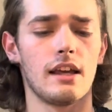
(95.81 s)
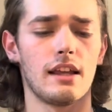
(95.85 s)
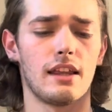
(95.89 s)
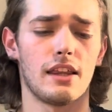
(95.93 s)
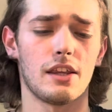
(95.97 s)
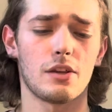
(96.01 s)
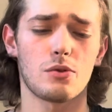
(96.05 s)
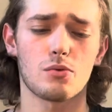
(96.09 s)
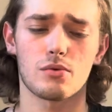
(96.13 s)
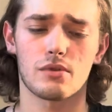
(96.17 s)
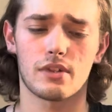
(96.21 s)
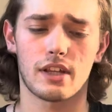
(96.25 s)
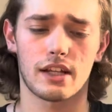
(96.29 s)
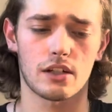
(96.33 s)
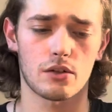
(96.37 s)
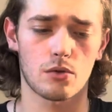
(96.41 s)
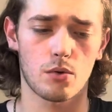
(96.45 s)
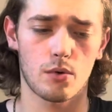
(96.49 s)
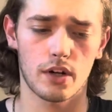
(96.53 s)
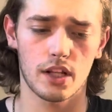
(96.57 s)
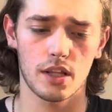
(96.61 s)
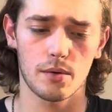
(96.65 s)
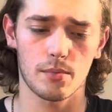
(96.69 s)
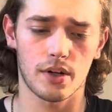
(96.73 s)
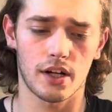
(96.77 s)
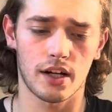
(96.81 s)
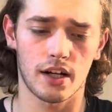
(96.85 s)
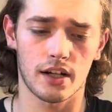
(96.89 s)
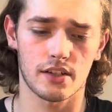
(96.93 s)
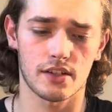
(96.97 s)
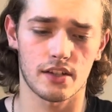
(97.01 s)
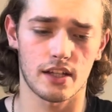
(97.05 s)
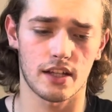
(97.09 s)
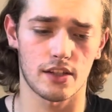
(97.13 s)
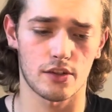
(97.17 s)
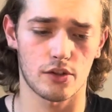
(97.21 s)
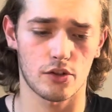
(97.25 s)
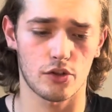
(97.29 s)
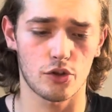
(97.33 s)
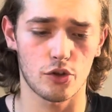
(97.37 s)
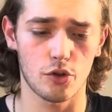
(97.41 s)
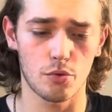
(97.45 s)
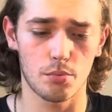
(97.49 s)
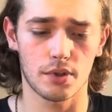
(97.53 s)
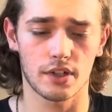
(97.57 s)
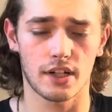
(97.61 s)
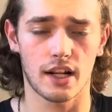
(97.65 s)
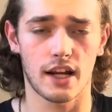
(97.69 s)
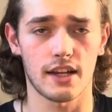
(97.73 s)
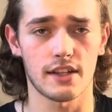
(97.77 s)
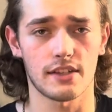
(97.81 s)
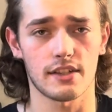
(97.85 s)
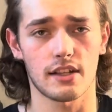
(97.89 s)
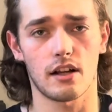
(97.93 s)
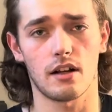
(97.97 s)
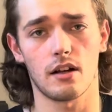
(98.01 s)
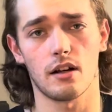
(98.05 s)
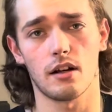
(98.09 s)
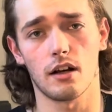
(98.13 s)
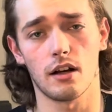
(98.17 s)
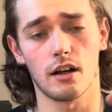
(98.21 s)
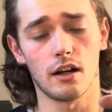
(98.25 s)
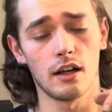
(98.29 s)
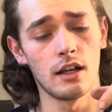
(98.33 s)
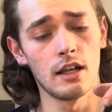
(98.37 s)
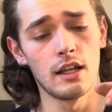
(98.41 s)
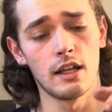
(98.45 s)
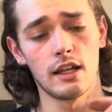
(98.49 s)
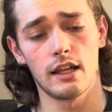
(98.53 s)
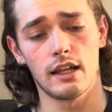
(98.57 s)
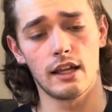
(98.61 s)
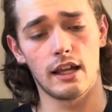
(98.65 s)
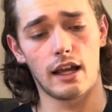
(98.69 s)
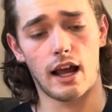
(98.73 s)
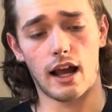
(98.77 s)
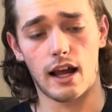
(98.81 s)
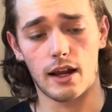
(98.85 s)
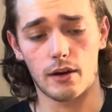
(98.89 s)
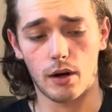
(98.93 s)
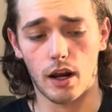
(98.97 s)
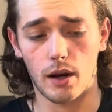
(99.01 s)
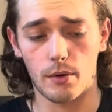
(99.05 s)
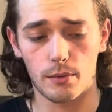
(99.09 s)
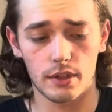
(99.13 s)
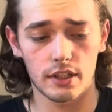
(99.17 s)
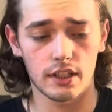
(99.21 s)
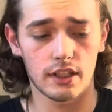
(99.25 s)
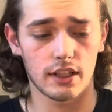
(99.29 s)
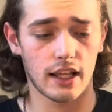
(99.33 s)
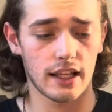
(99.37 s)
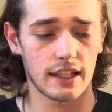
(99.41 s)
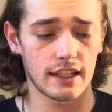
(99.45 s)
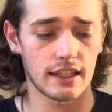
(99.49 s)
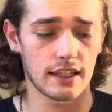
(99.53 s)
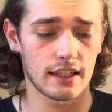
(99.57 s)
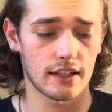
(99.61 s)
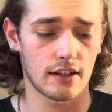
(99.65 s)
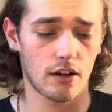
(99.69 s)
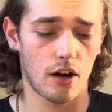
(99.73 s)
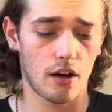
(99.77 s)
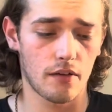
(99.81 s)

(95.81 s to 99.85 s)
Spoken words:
This was like 20 bucks. It's super nice. I really like it.